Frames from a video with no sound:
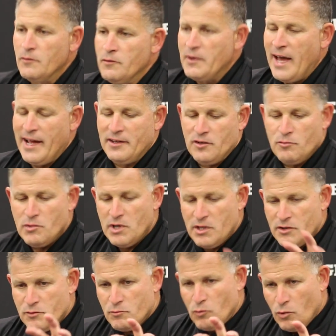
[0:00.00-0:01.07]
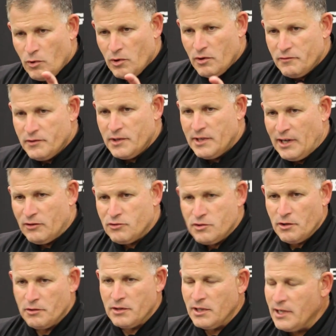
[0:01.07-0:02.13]
that to me is more of the now
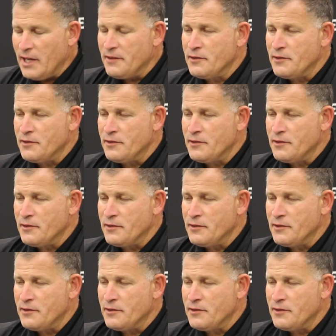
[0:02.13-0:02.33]
certainly I